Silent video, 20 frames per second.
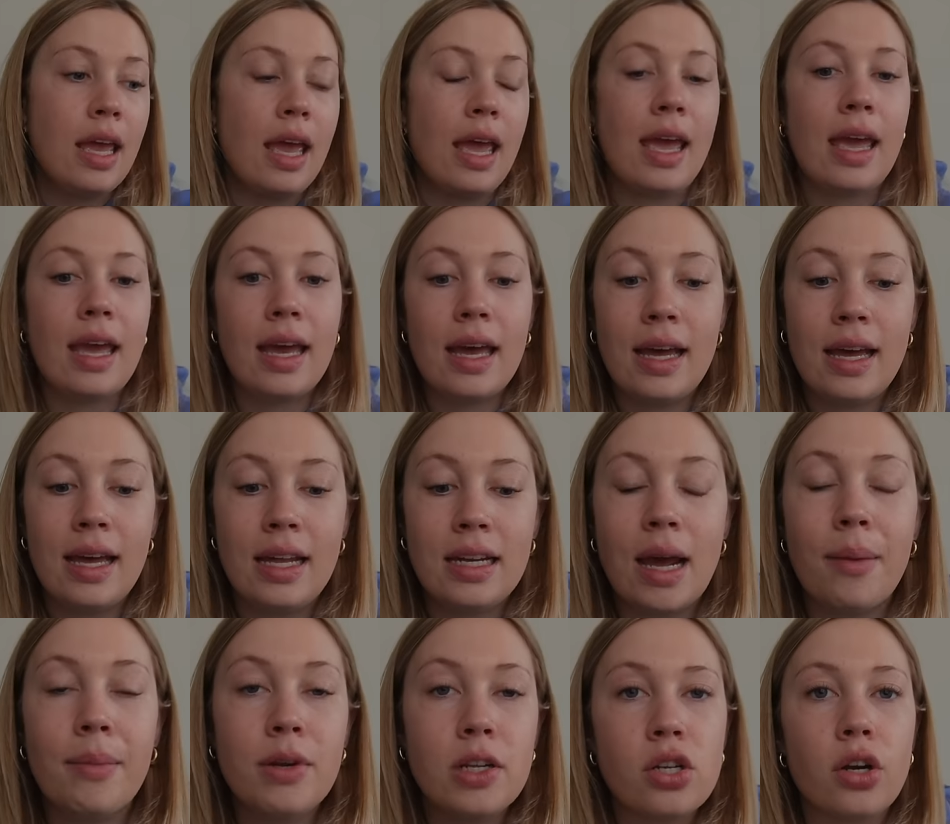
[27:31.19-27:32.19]
And
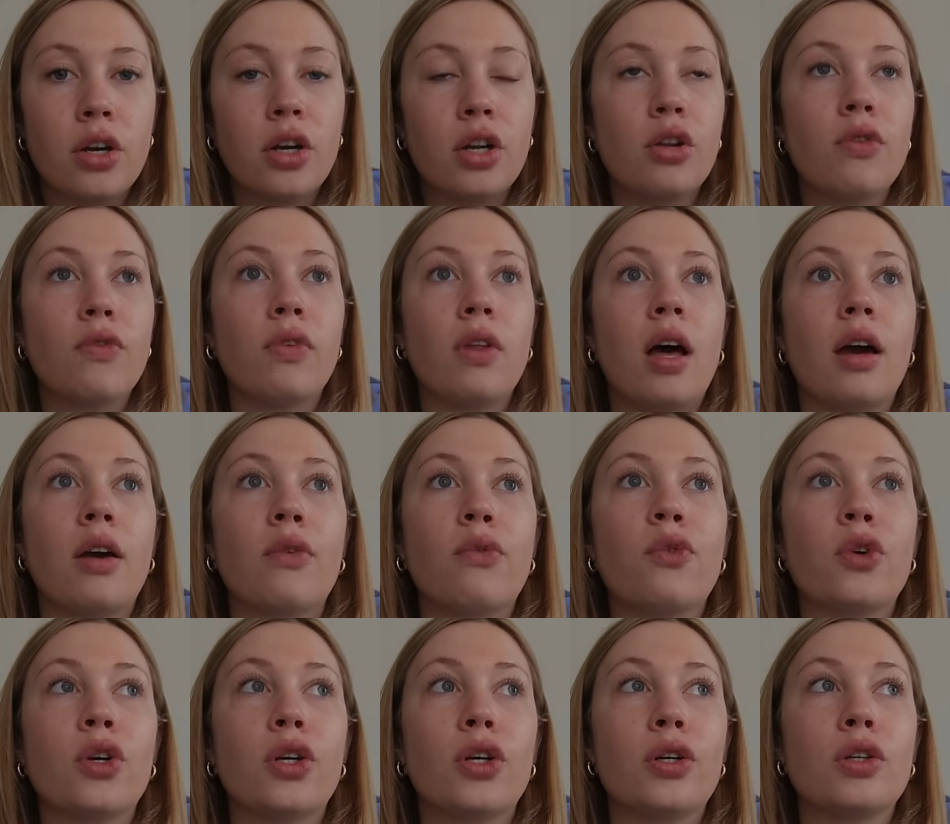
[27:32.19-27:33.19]
I'm gonna start a new vlog
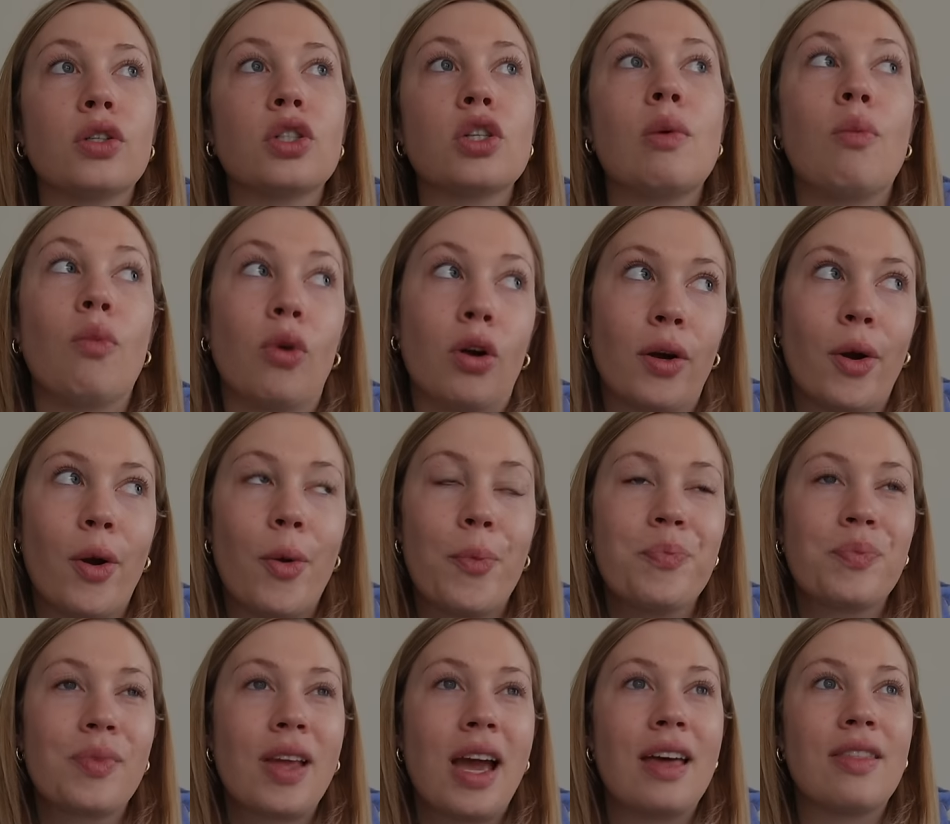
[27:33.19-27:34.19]
for tomorrow,
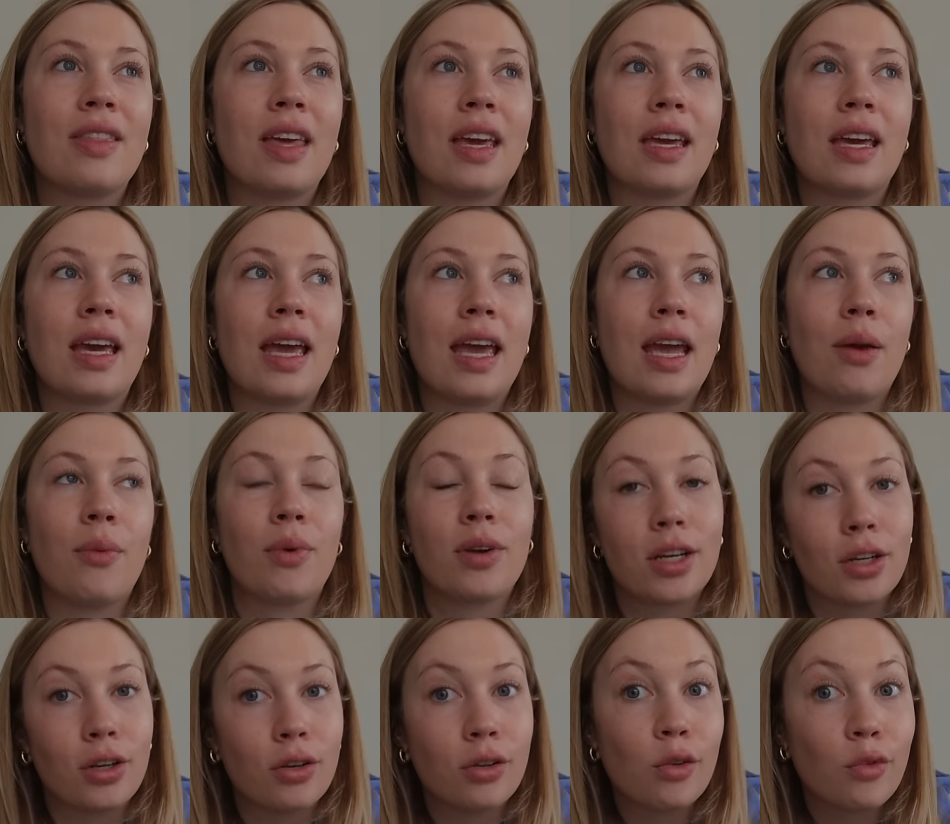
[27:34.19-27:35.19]
I think. And we're
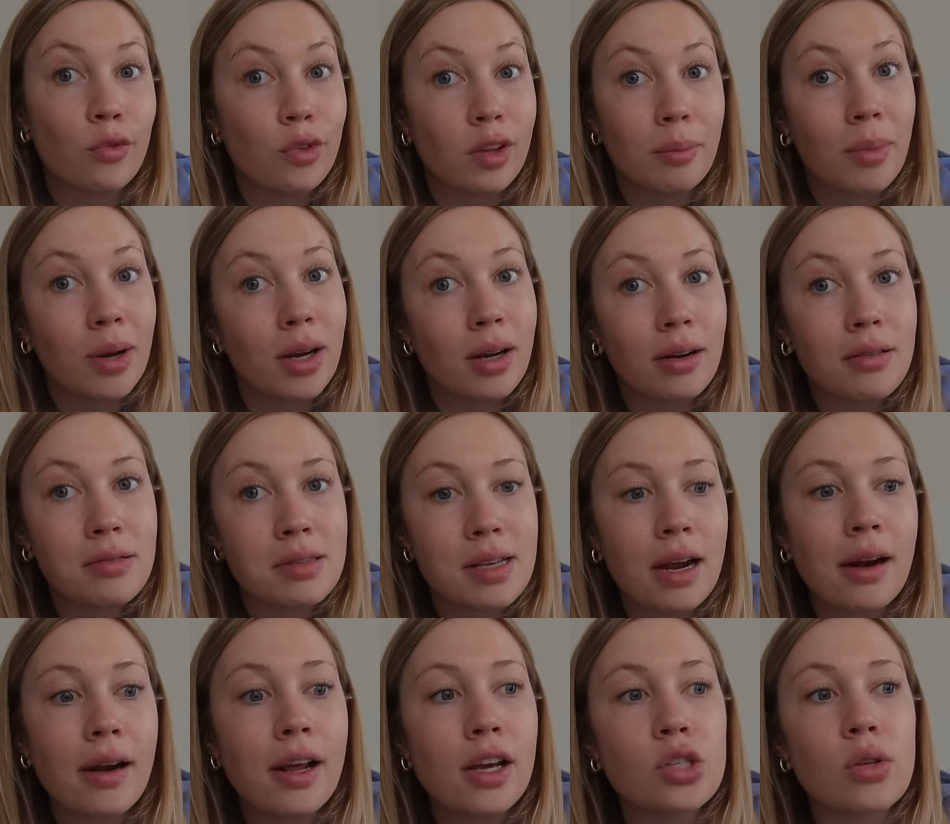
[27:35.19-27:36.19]
gonna go to the flea market on
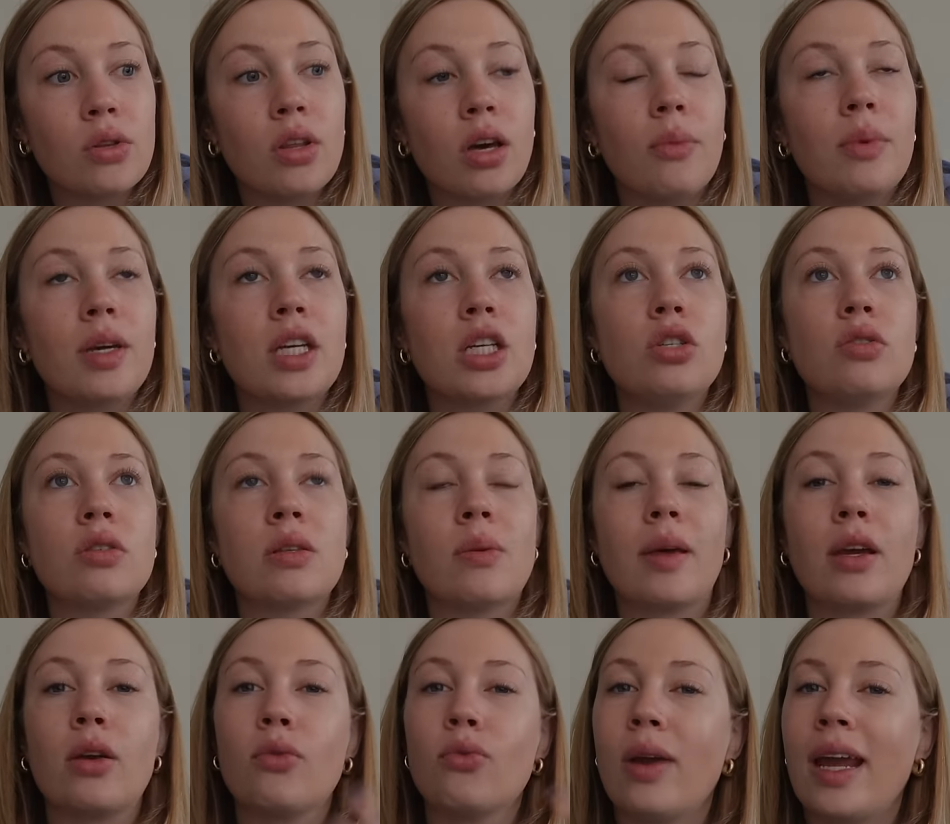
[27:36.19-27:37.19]
Saturday so I thought we could do some
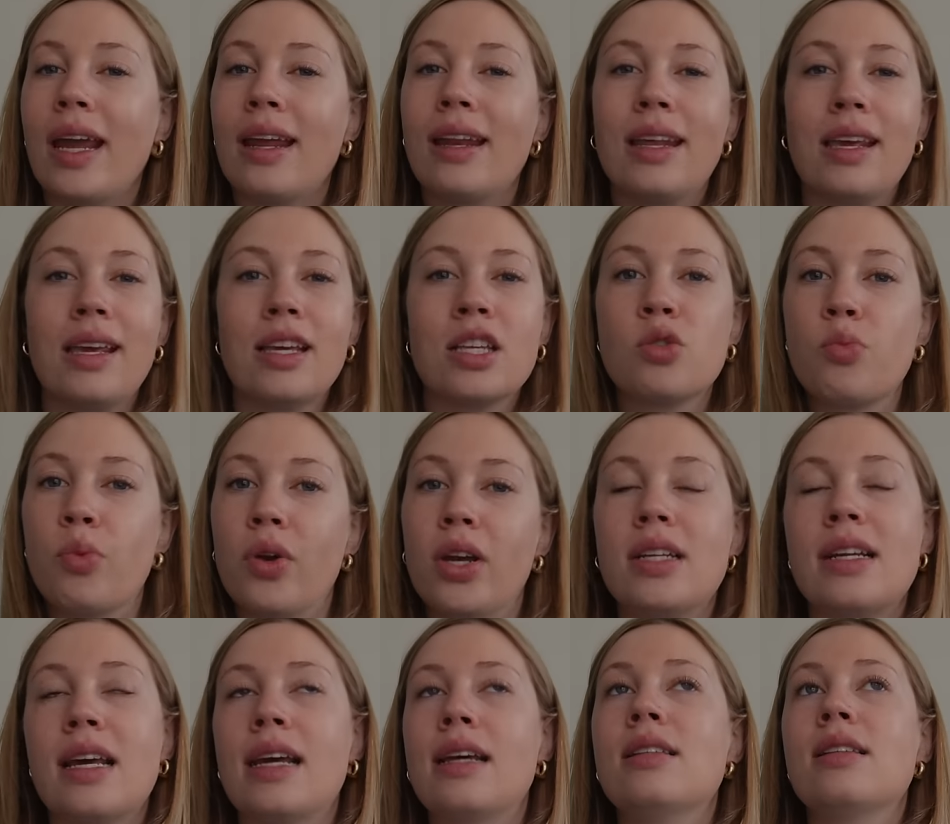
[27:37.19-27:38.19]
like rainy spring
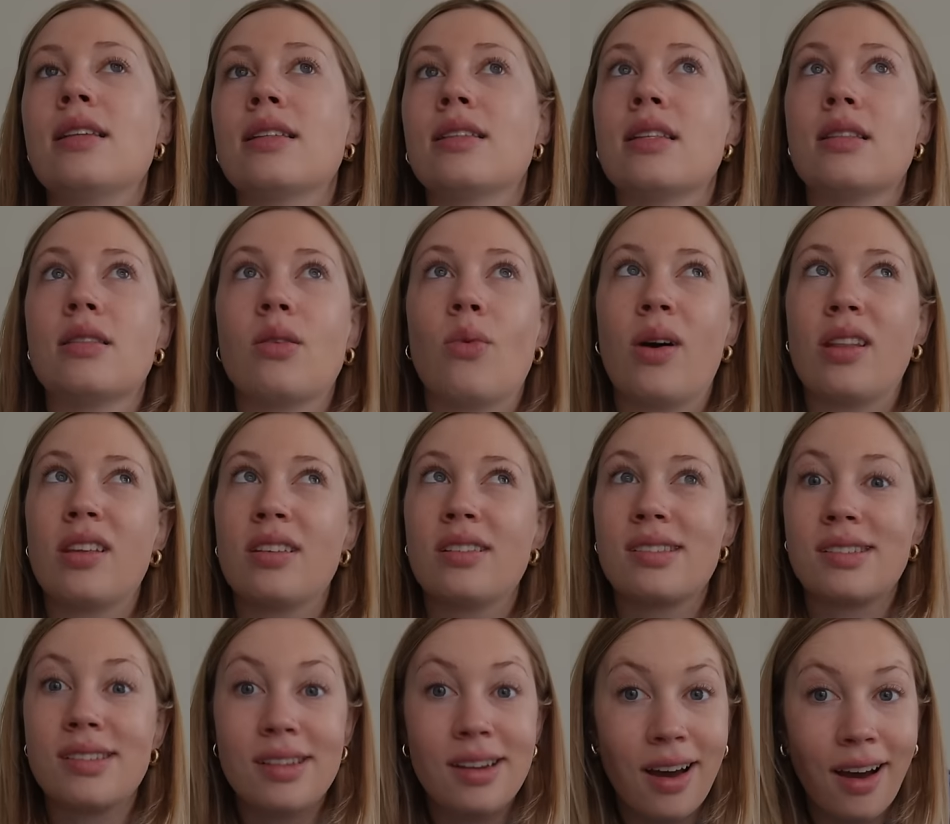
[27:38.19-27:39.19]
days because the weather
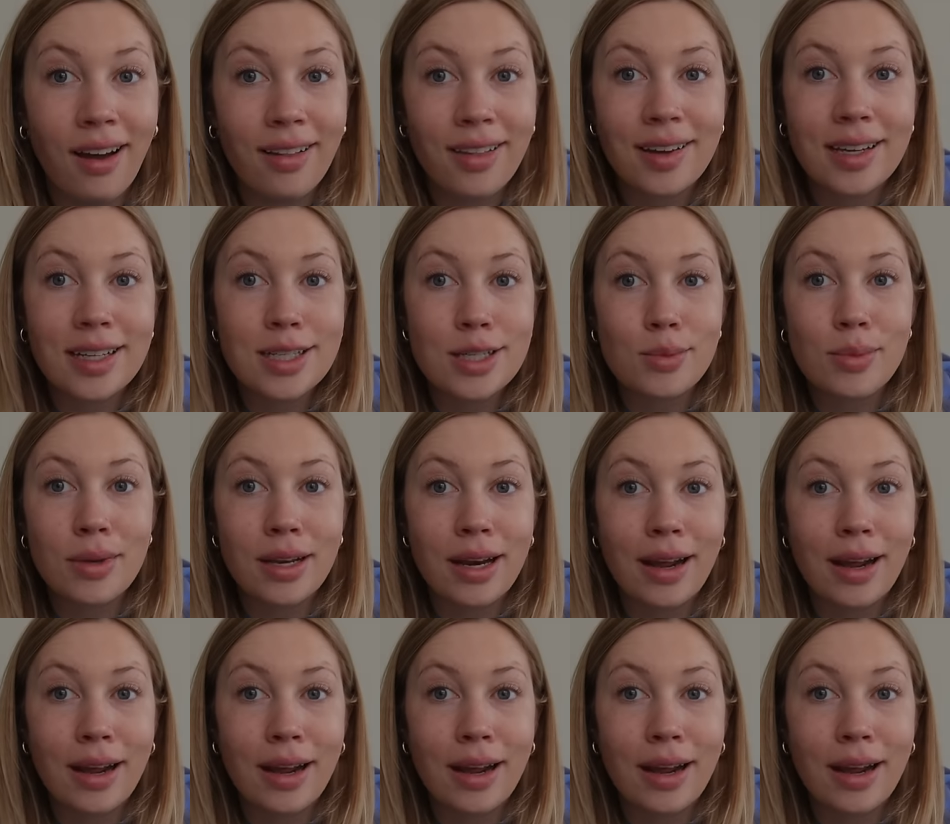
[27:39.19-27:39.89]
is not looking to be